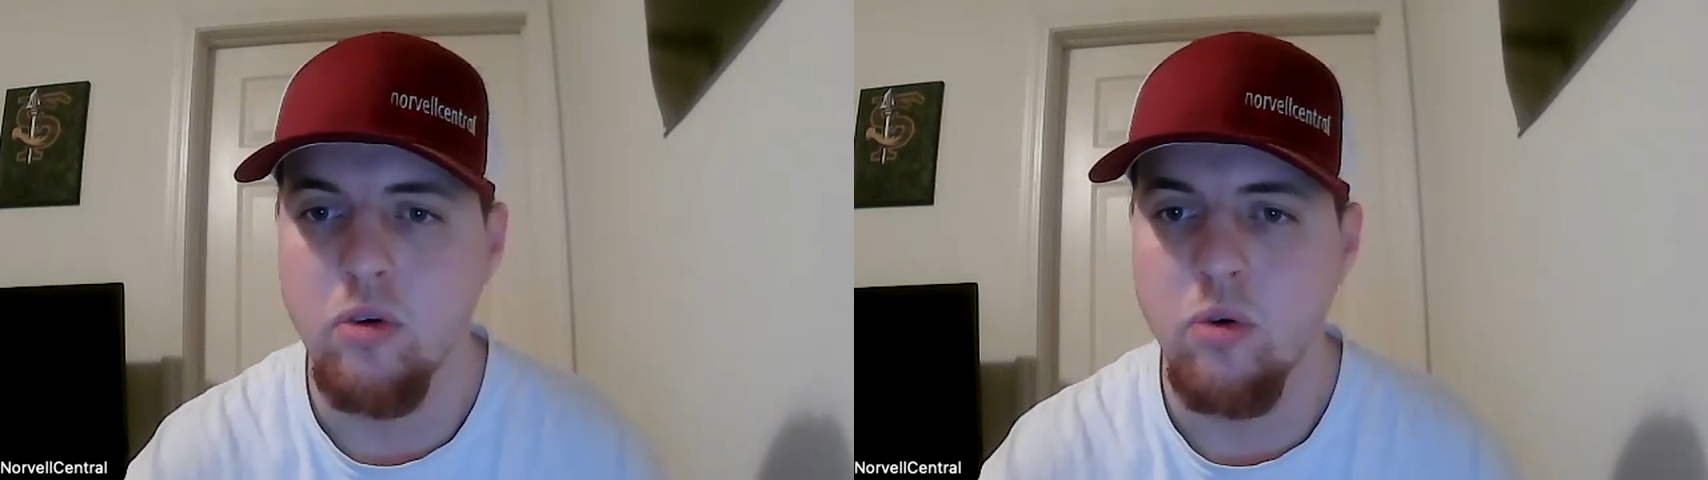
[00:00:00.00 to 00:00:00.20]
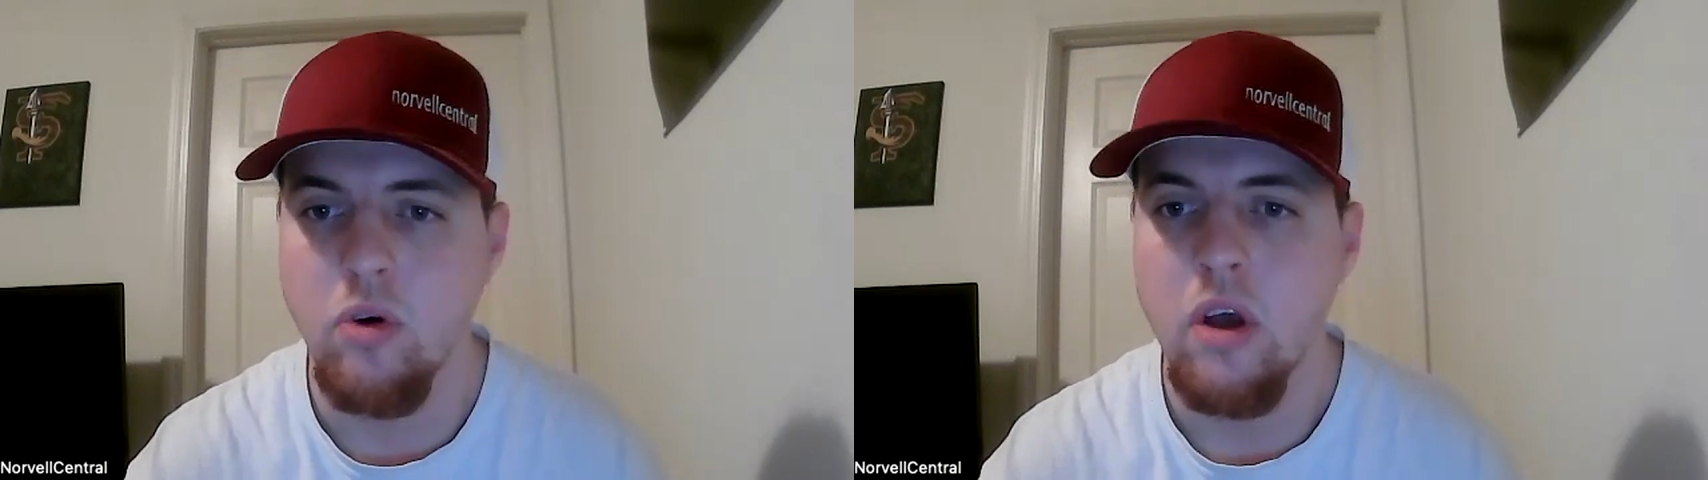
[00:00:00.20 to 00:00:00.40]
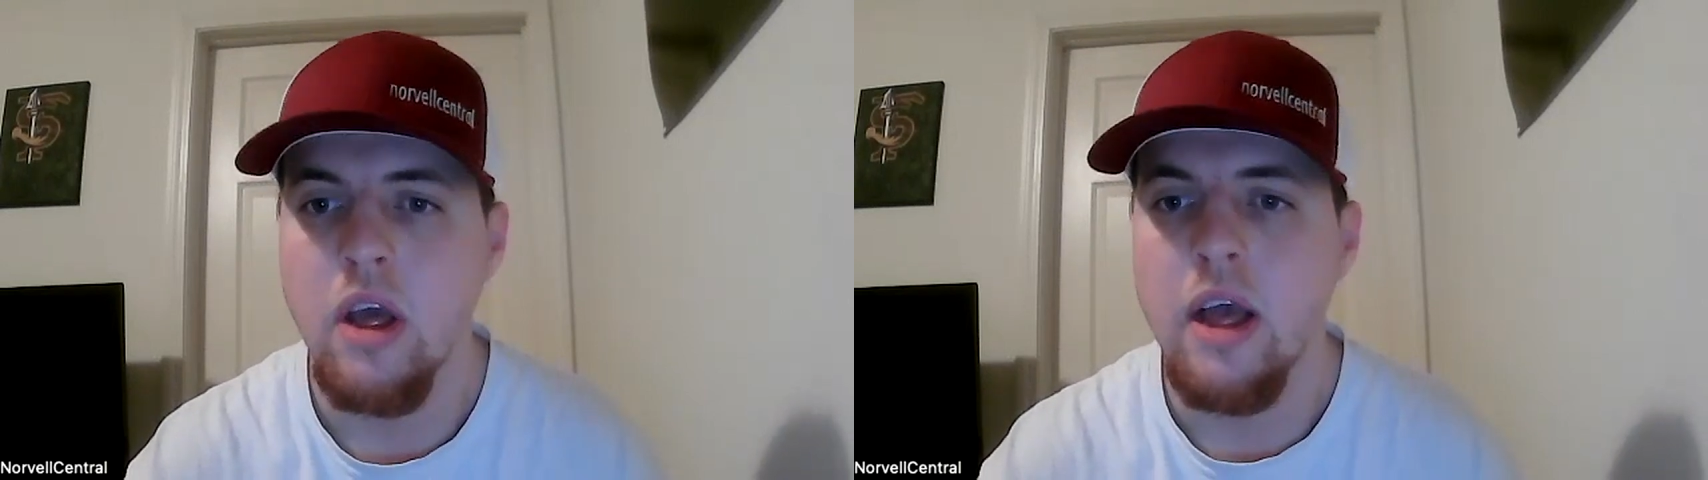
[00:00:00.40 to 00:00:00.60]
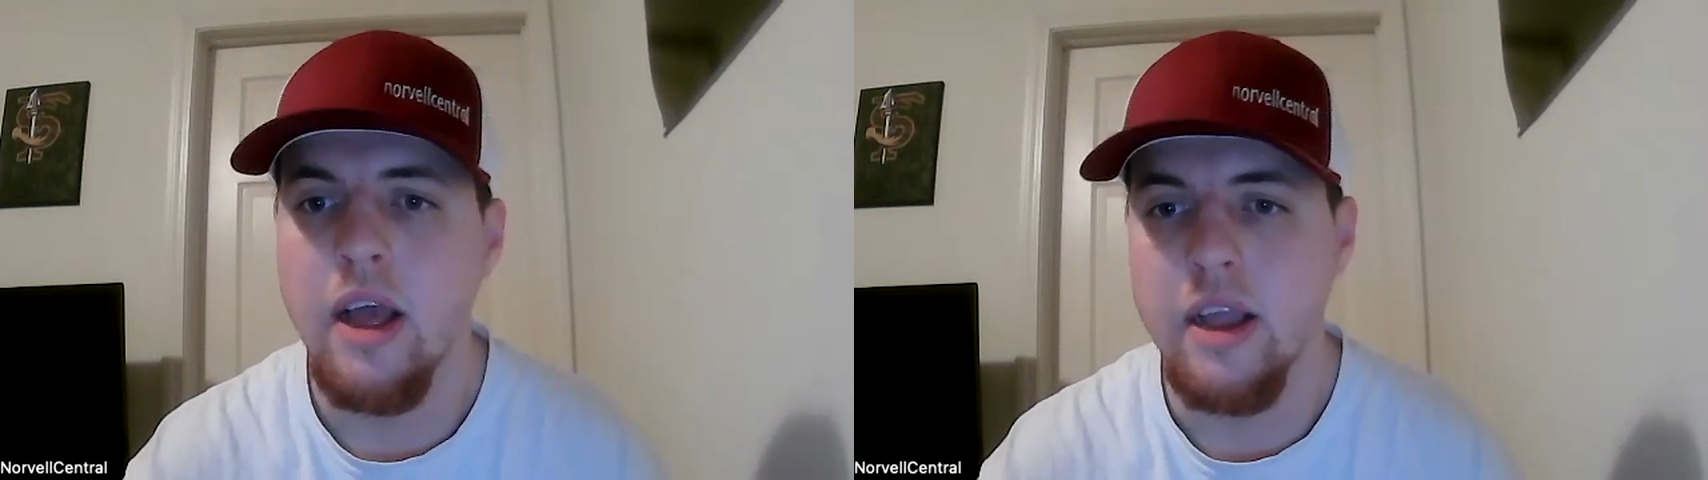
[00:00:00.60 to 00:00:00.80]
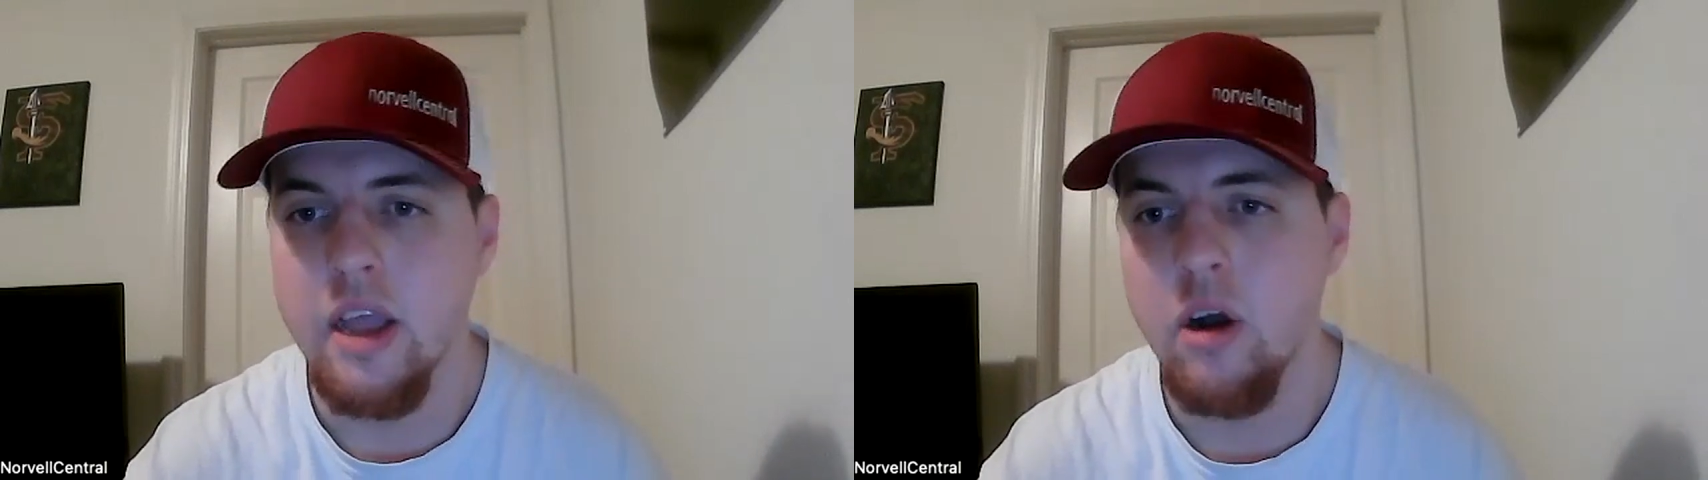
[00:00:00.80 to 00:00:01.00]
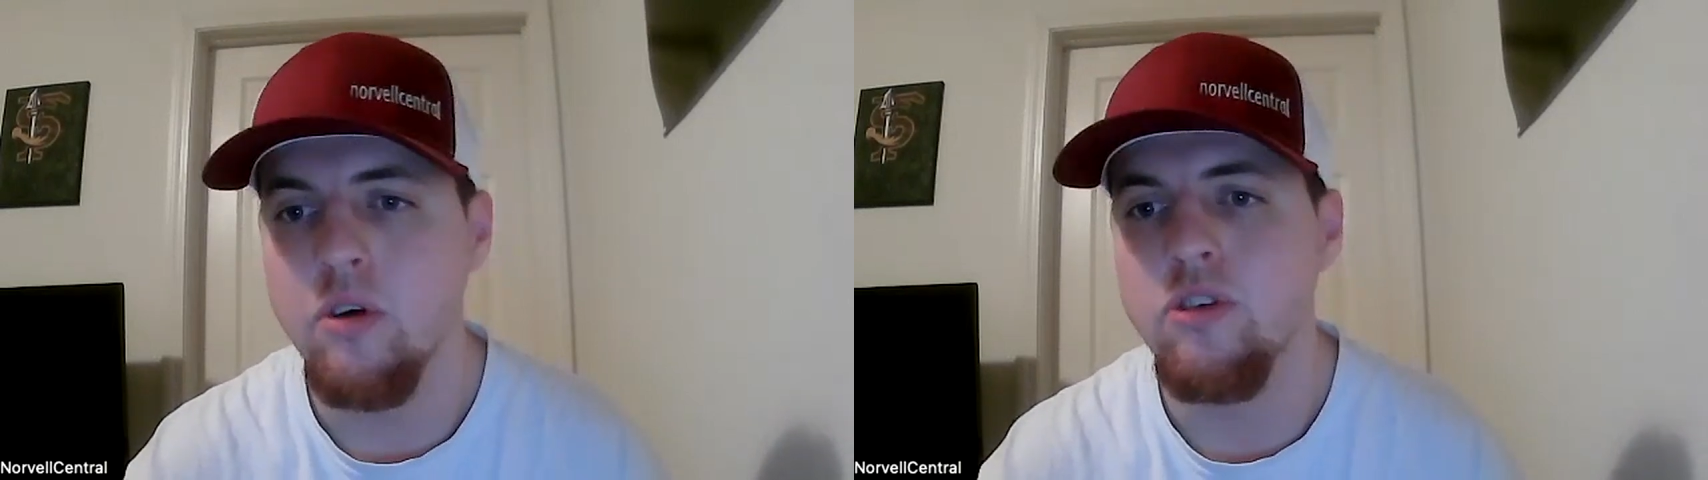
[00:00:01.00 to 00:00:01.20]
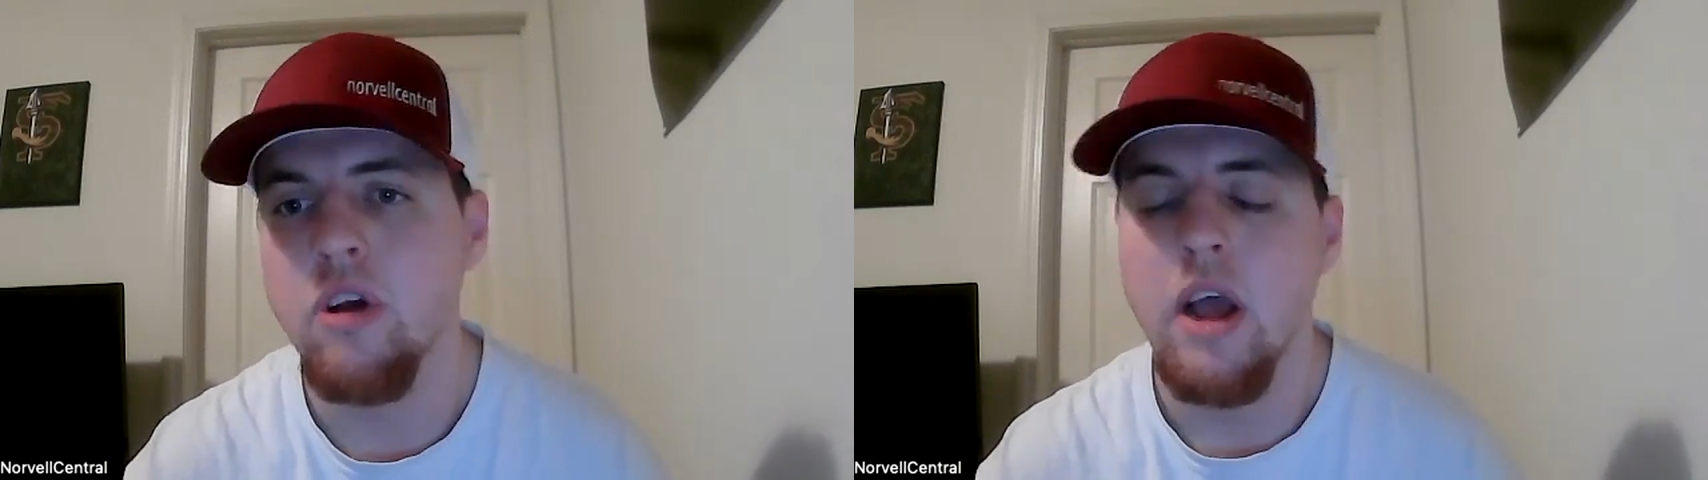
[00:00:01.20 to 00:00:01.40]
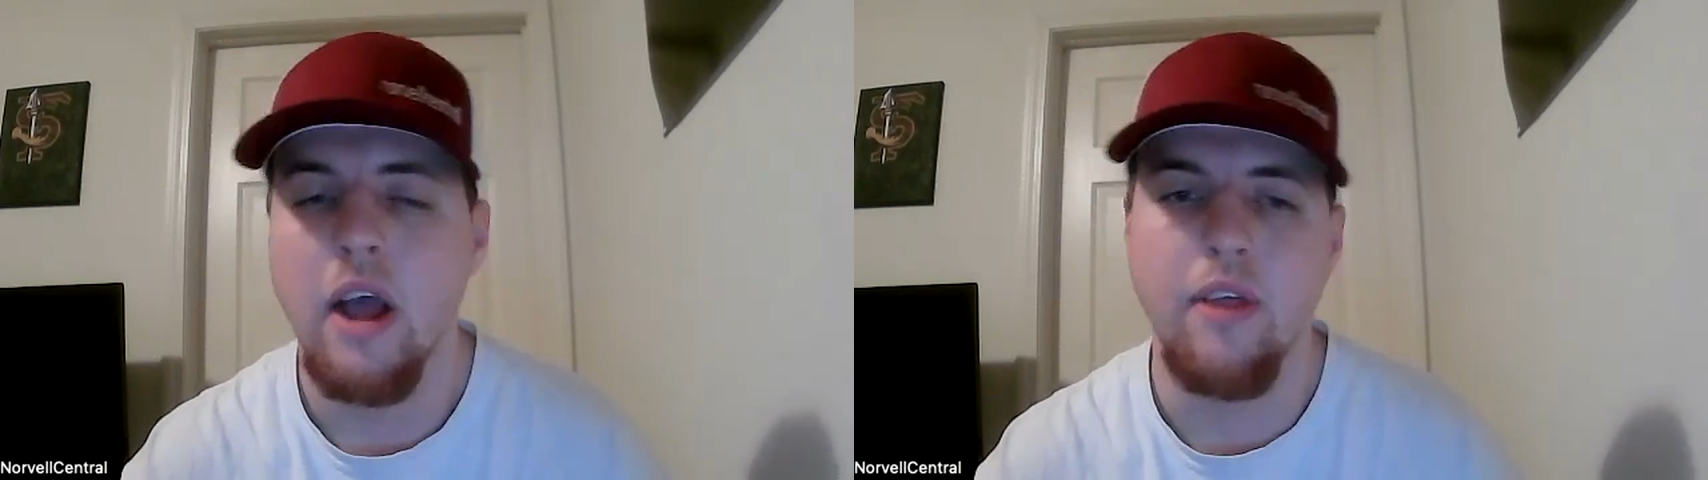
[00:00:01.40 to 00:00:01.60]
school head coach,